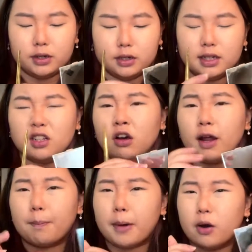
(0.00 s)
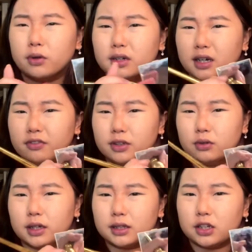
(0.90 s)
there's a lot of like powder after
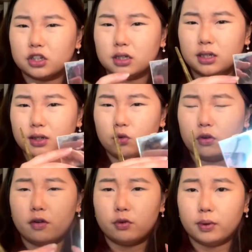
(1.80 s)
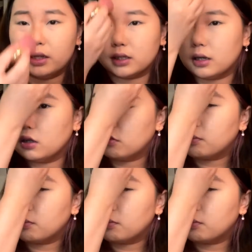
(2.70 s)
you like touch it, then everywhere there's like a lot